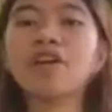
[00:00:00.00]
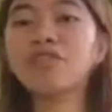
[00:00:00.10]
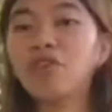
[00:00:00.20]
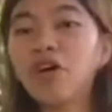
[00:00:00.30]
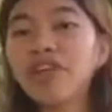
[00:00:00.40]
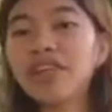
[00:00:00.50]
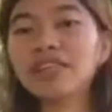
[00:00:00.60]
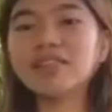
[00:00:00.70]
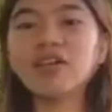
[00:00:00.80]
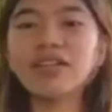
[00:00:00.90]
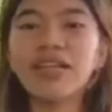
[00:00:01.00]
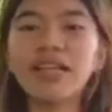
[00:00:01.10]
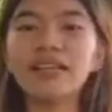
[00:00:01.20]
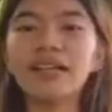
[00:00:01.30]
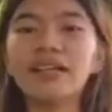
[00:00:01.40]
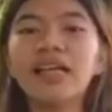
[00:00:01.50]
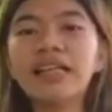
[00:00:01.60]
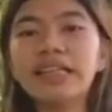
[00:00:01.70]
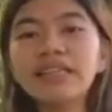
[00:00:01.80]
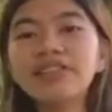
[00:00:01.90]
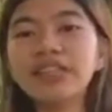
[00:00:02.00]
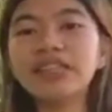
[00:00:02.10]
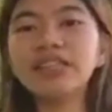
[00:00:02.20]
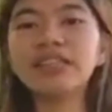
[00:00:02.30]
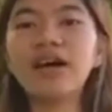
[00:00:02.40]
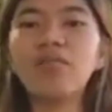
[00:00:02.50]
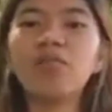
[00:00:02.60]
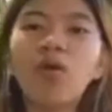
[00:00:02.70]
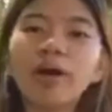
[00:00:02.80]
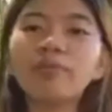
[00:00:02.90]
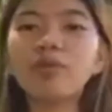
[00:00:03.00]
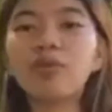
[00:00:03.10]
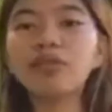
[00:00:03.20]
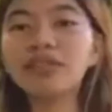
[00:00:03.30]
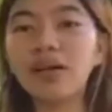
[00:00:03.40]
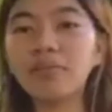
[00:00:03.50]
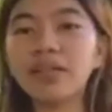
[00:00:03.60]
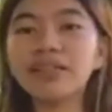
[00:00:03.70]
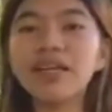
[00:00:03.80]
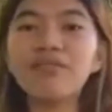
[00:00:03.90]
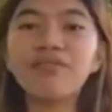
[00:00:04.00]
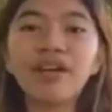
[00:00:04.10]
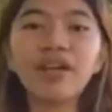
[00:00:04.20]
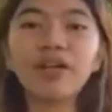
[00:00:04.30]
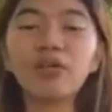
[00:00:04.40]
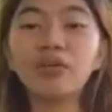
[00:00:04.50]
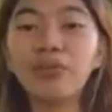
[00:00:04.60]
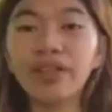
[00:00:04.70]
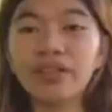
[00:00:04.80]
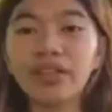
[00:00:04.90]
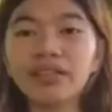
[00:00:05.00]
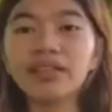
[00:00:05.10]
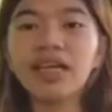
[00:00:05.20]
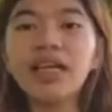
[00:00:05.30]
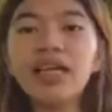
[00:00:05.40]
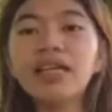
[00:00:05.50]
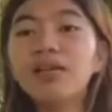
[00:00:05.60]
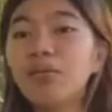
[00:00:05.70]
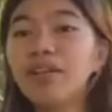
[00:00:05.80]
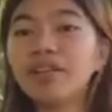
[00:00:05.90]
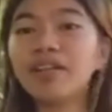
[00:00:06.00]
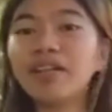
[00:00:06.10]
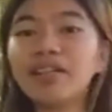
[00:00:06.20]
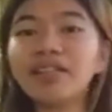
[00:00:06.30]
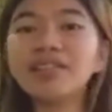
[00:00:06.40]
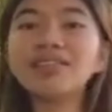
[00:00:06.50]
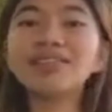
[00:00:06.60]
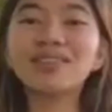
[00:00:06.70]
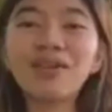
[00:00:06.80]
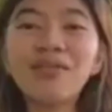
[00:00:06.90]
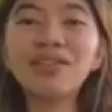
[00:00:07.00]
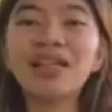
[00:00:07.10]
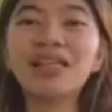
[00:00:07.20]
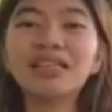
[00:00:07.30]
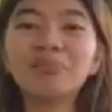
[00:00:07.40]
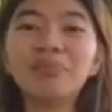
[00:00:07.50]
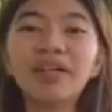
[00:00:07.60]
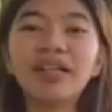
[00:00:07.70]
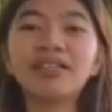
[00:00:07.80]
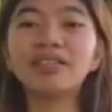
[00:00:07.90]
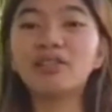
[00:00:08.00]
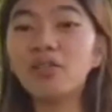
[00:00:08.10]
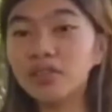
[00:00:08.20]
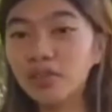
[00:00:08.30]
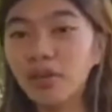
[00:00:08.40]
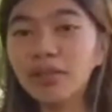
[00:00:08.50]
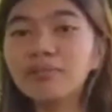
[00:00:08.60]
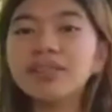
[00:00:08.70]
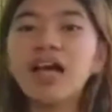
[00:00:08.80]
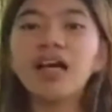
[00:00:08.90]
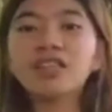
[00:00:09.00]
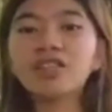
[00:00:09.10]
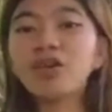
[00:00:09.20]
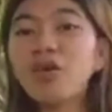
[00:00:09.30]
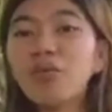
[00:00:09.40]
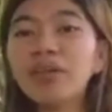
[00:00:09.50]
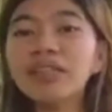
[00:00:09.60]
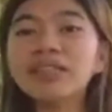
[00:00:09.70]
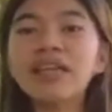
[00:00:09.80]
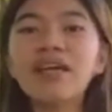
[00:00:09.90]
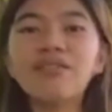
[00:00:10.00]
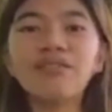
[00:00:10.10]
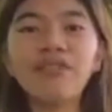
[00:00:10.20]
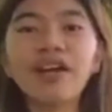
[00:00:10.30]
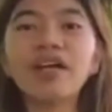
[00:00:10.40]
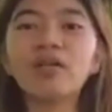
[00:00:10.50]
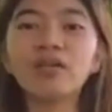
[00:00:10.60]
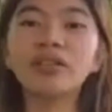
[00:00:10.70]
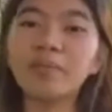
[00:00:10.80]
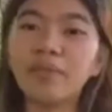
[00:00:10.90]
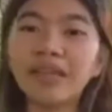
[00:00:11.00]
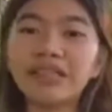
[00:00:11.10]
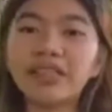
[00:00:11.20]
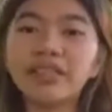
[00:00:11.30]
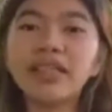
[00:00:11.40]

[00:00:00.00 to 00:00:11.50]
Fourth is continental. These regions have warm to cool summers and very cold winters. In the winter, this zone can experience snowstorms, strong winds, and very cold temperatures,